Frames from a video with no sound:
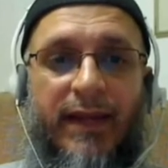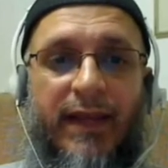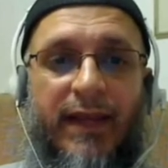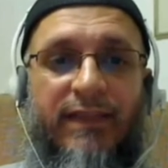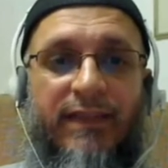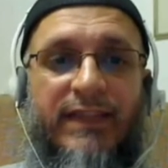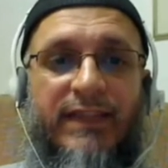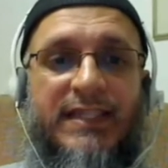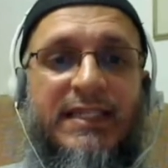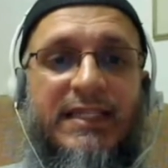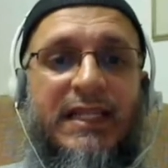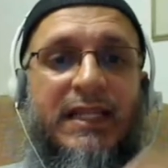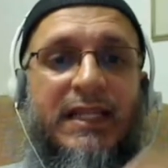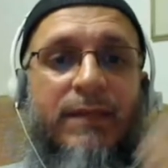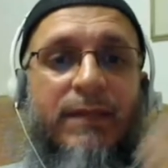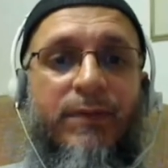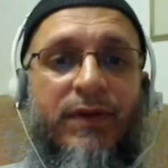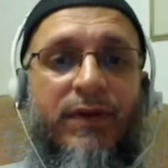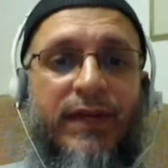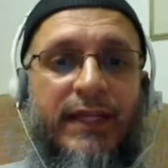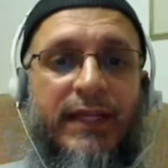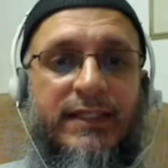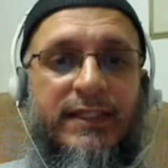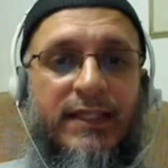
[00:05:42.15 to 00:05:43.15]
and this
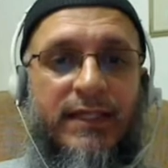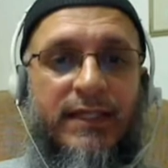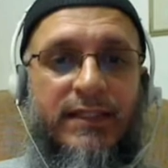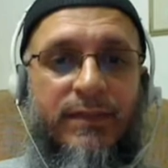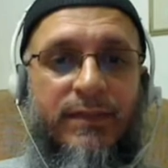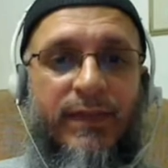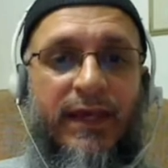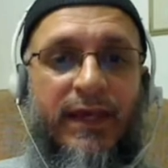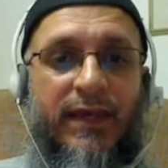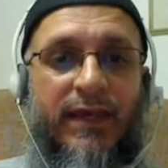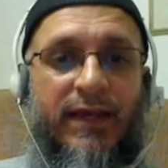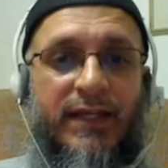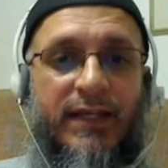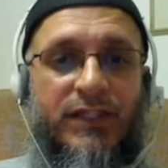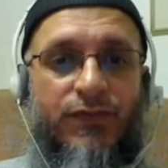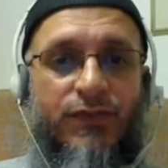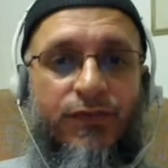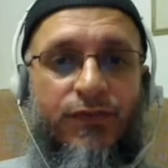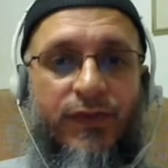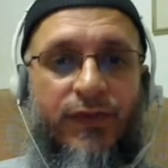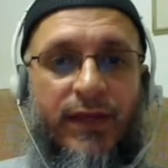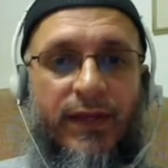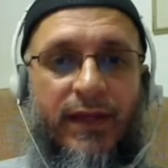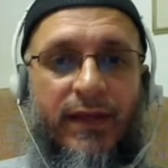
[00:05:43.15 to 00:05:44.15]
liberates us, making us
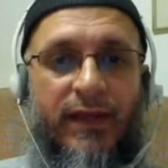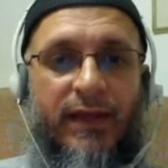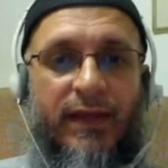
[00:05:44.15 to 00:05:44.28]
free.